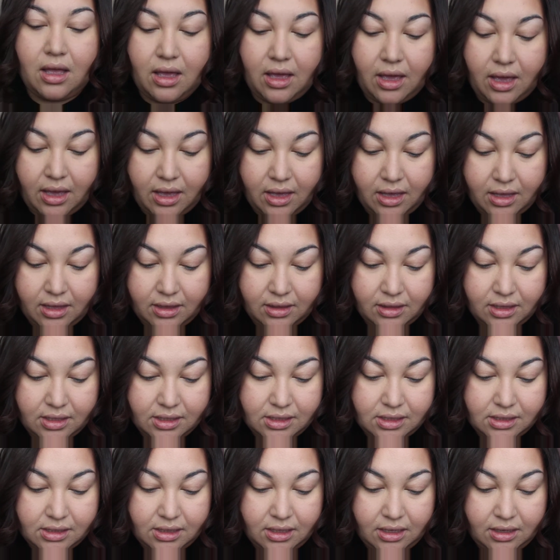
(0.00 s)
And this
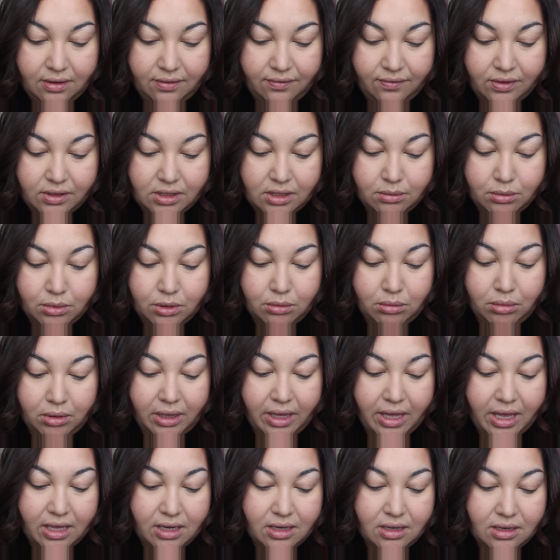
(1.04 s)
is the Invisible
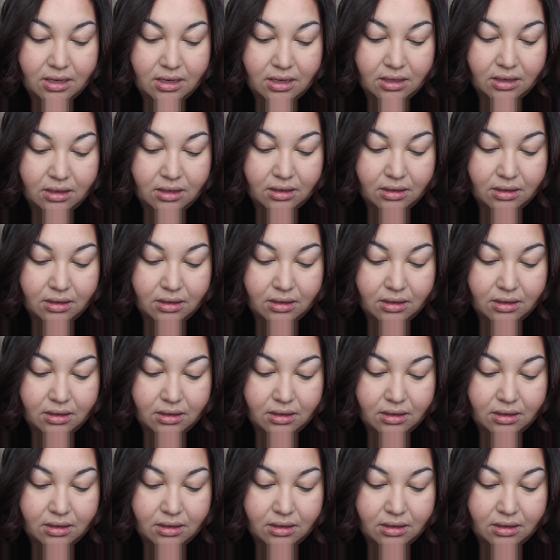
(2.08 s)
Blend